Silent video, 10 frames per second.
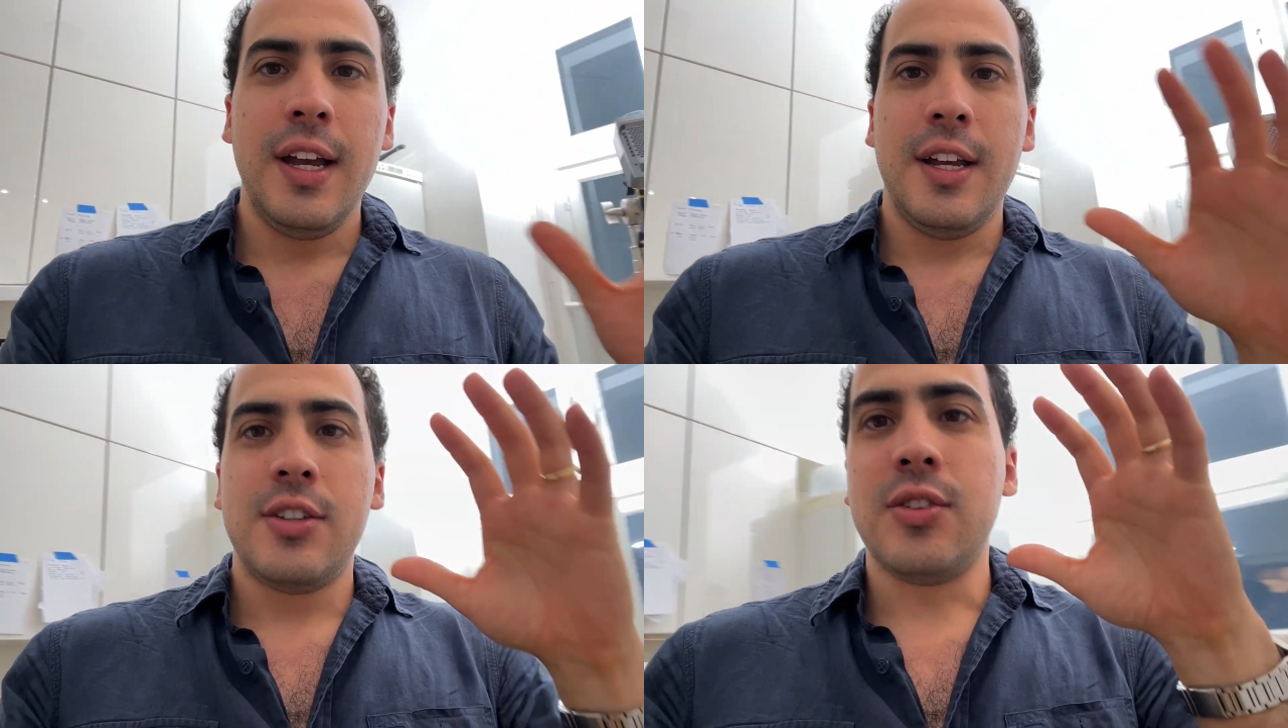
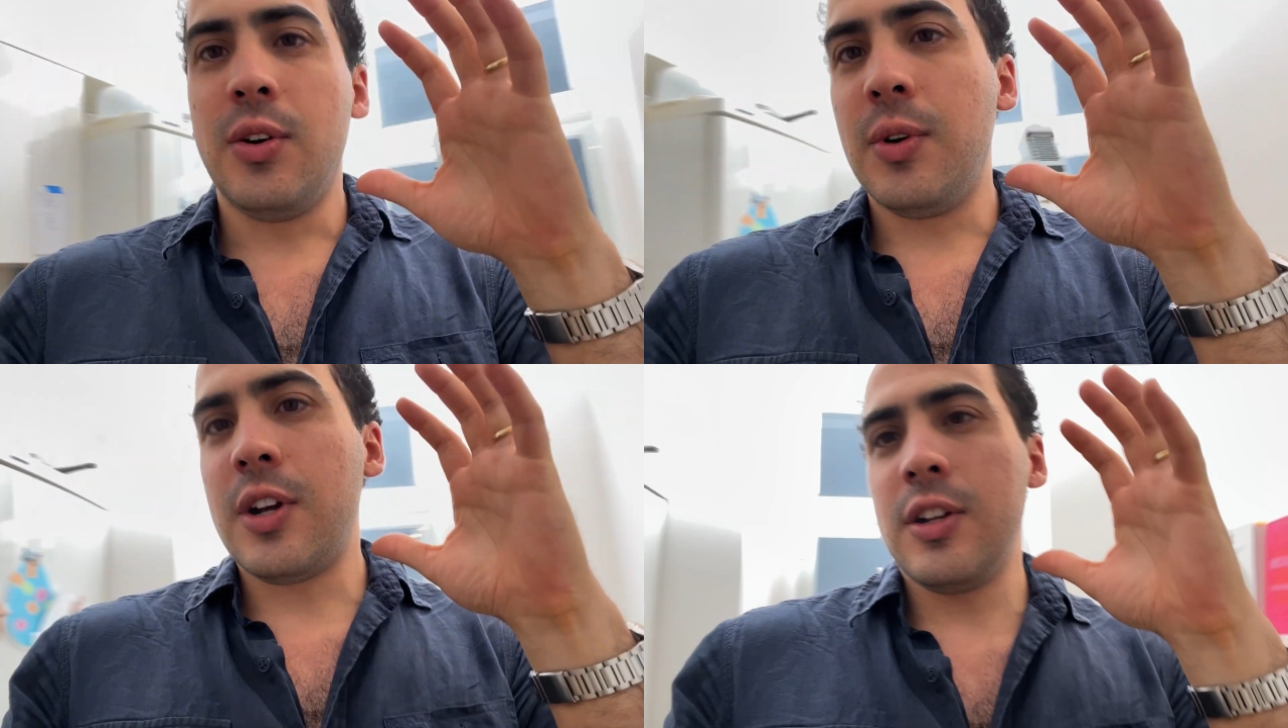So
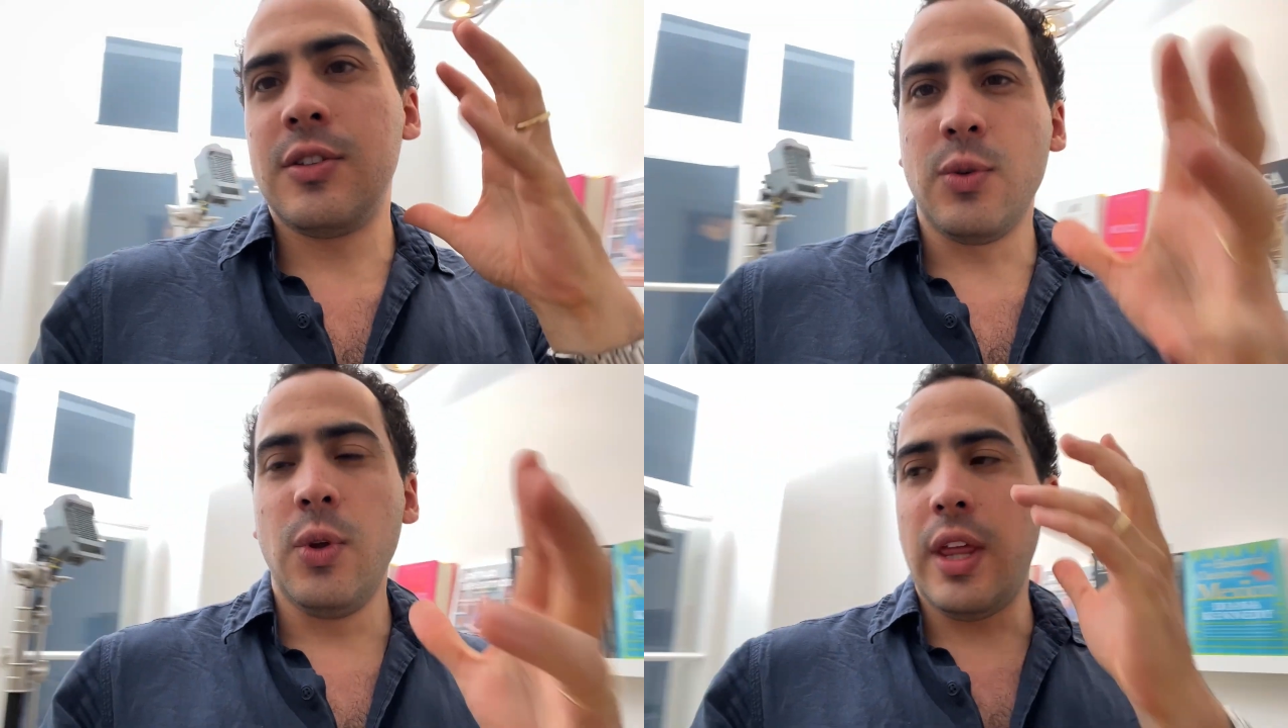we're gonna
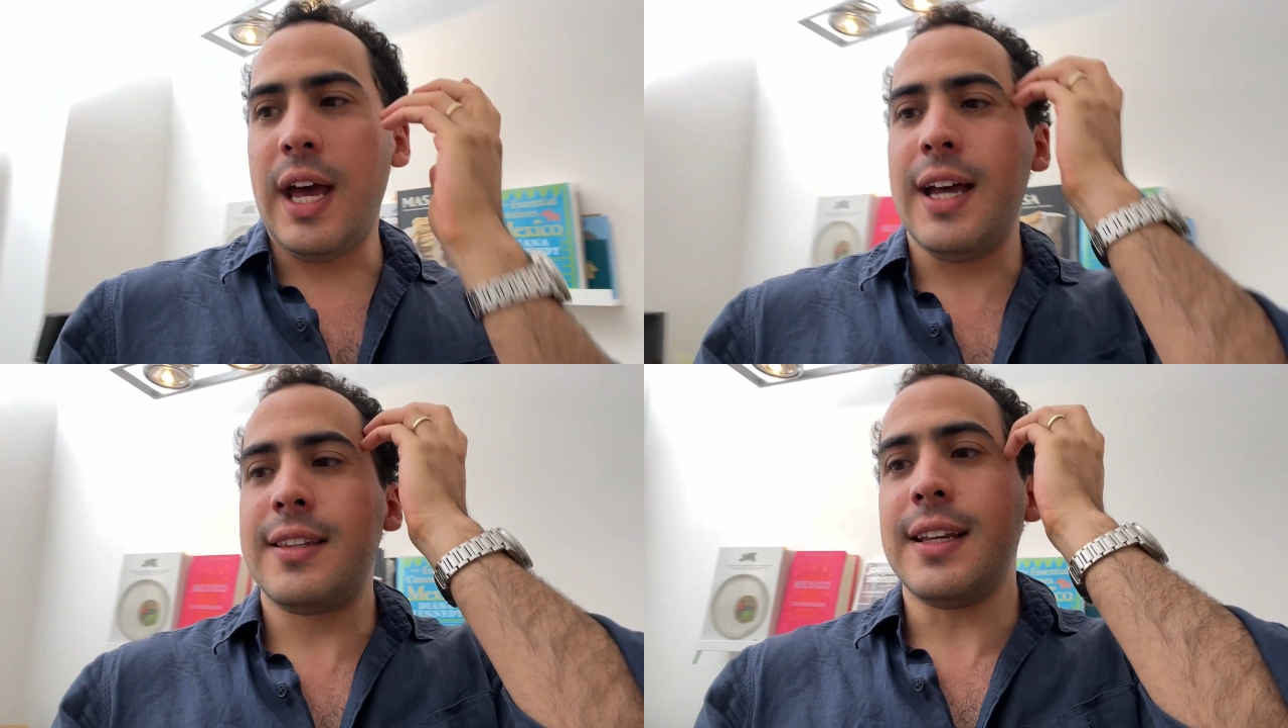do
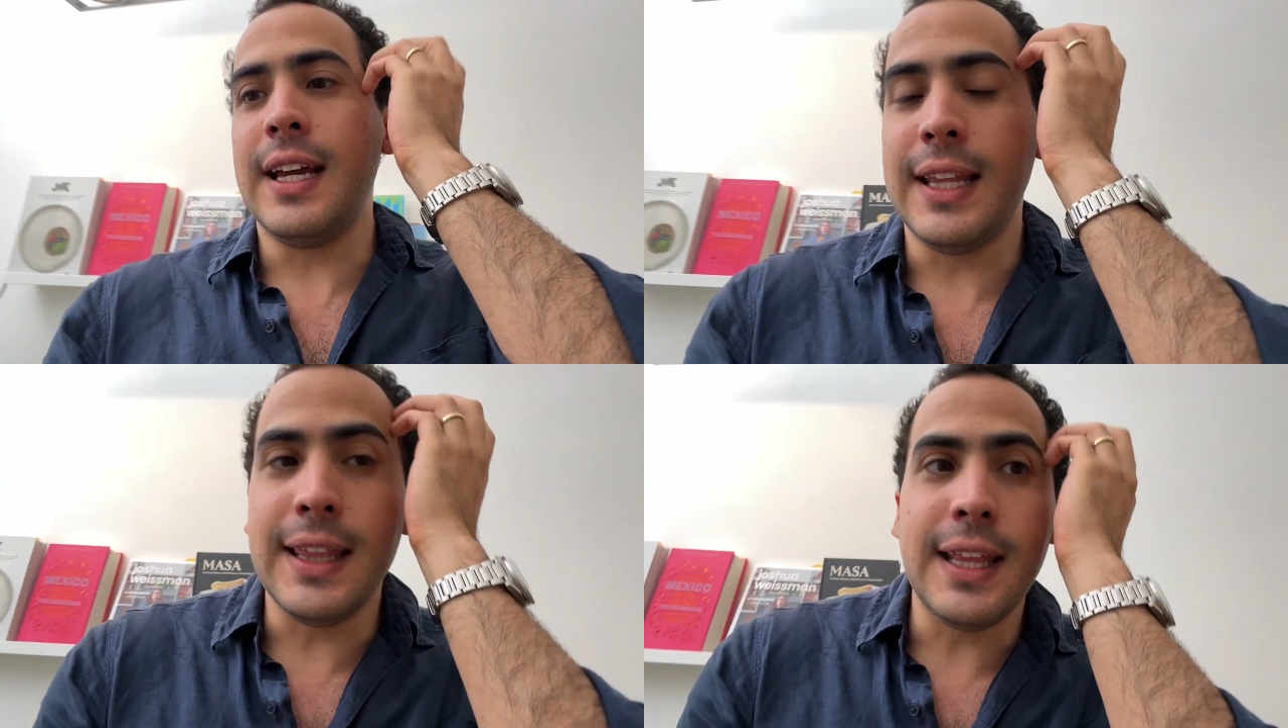that,
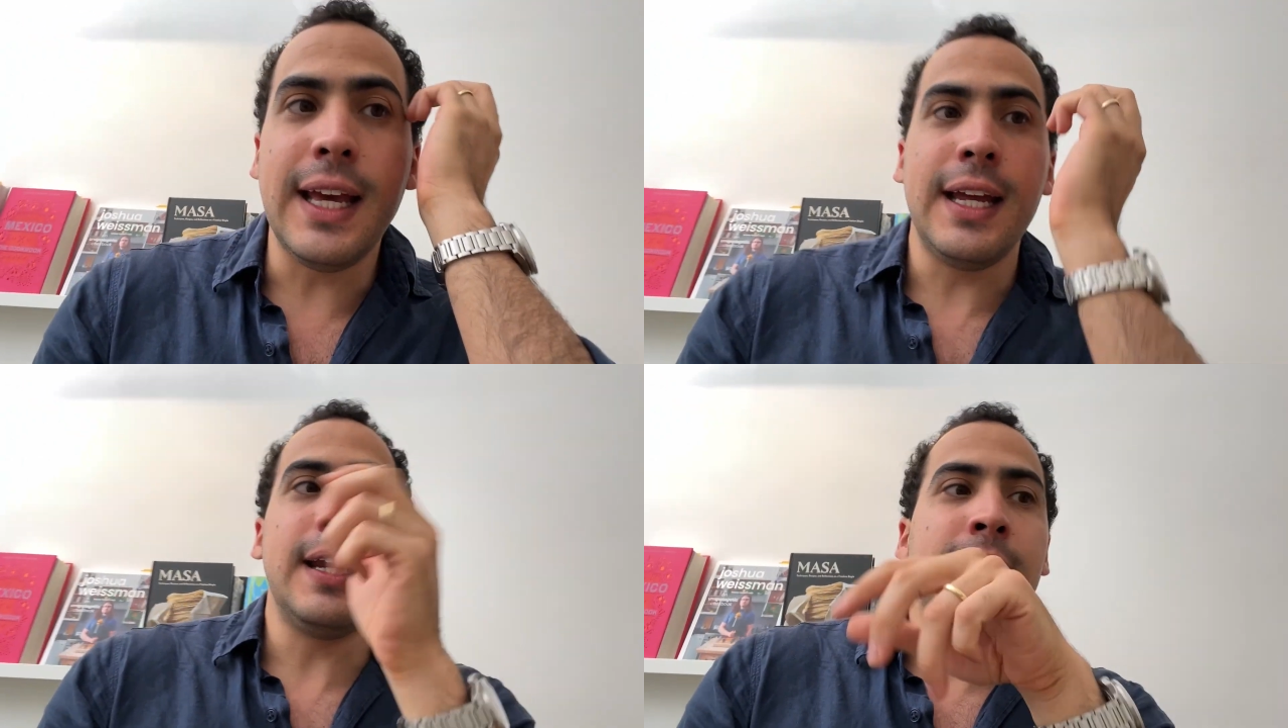and
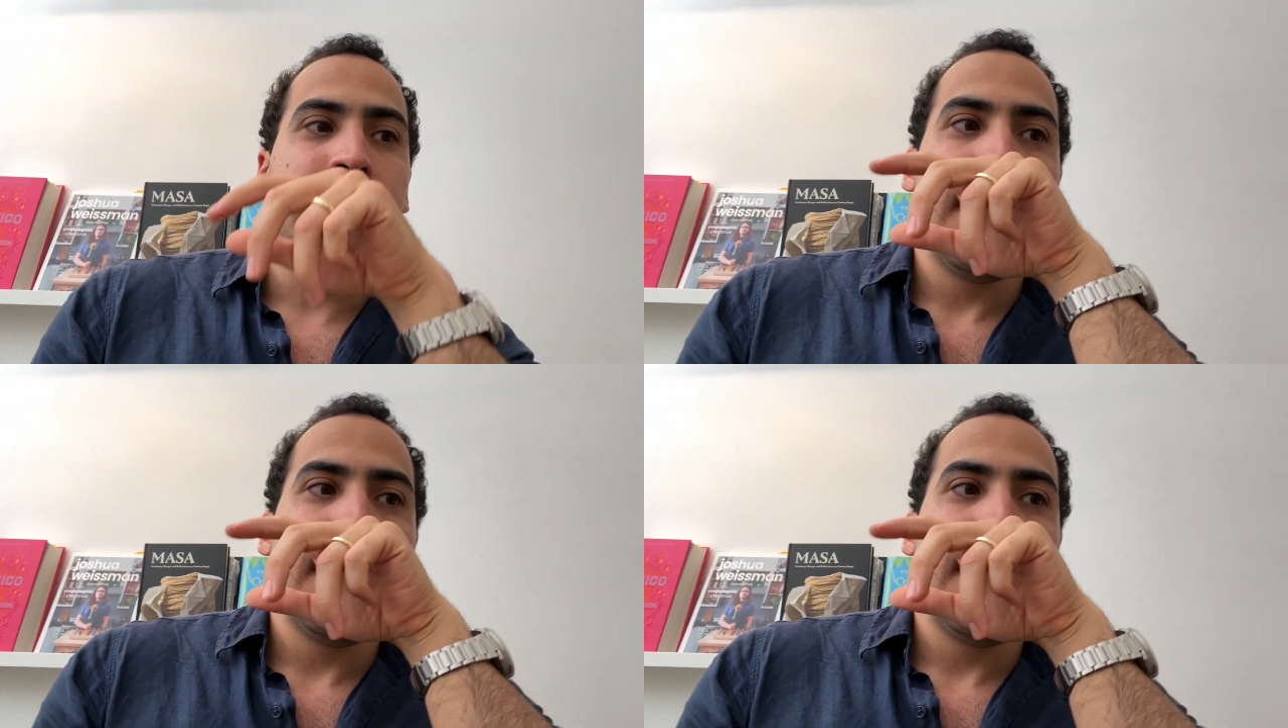then